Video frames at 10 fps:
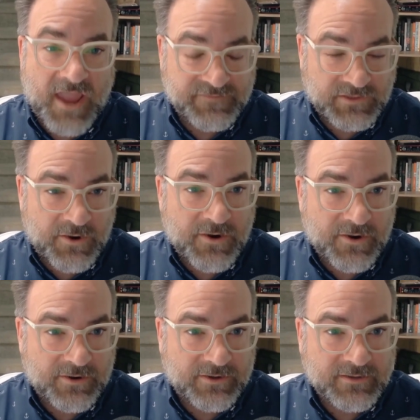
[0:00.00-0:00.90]

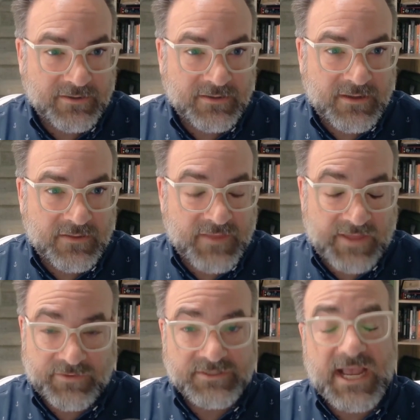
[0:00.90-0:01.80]
learned that
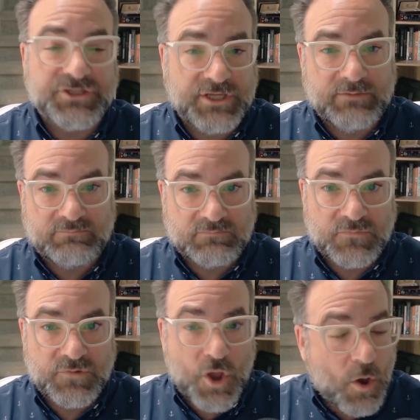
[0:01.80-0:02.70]
there's
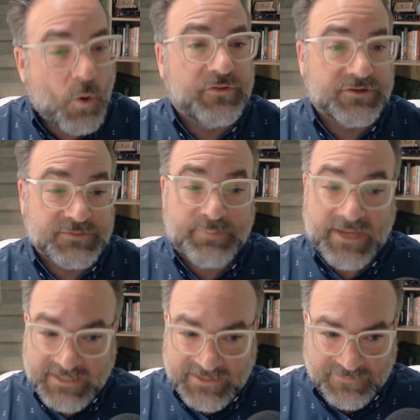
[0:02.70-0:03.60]
a
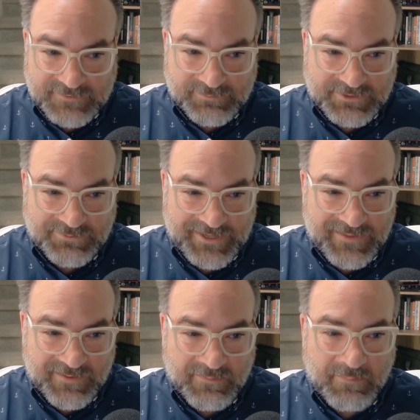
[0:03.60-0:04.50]
big difference between
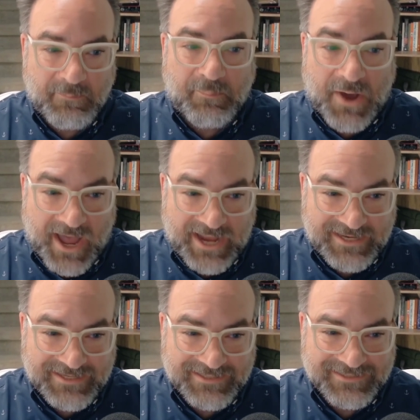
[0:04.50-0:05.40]
them,
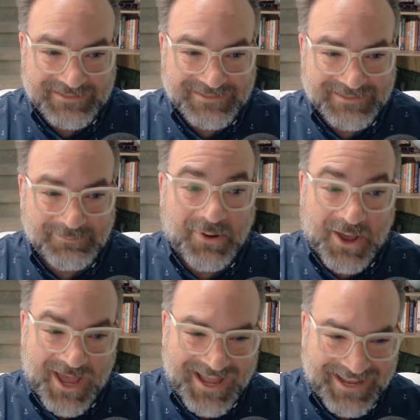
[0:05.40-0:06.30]
but
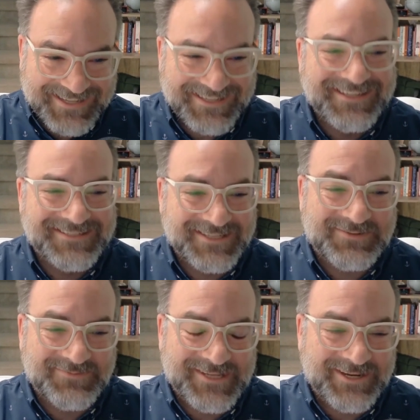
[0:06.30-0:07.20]

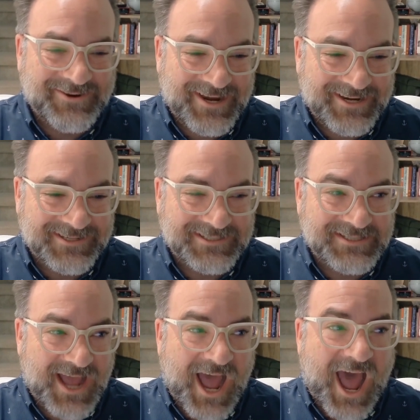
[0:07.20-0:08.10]
systems integrators,
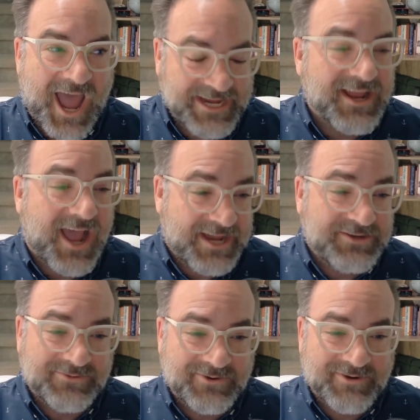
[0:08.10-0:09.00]
I
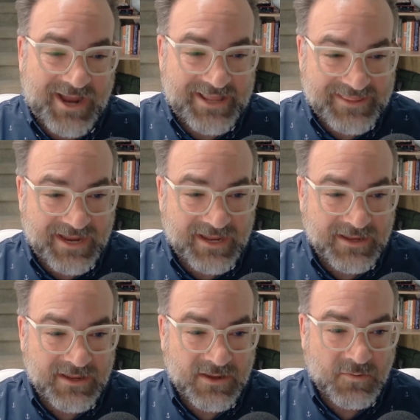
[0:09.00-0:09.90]
do agree, I think,
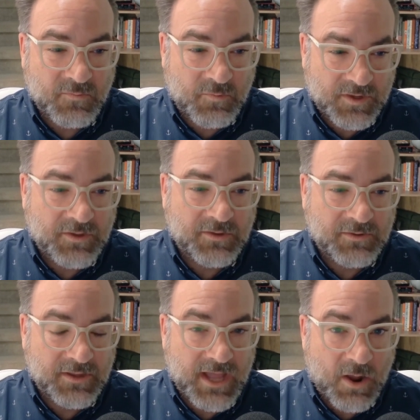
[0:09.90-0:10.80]

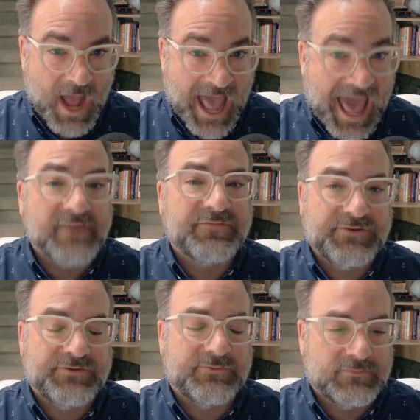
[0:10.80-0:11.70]
will have
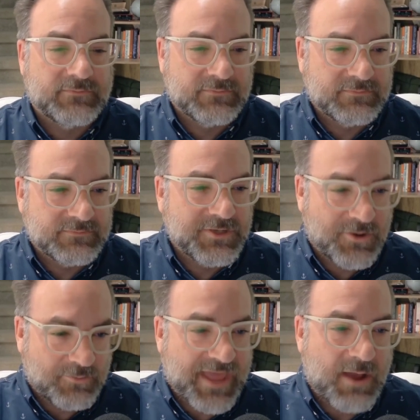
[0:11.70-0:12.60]
to go that